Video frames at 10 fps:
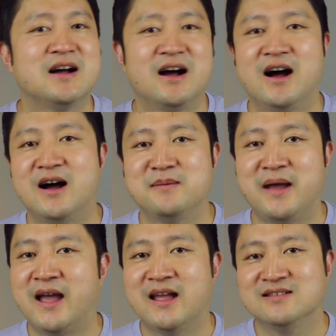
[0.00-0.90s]

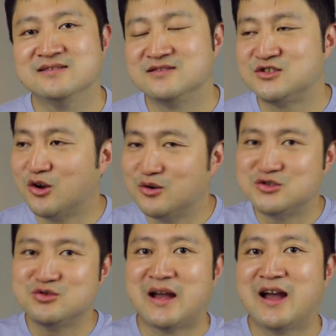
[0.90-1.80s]
and
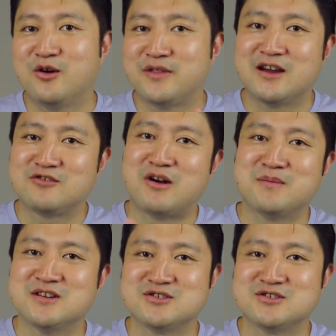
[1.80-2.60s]
shows you how that grammar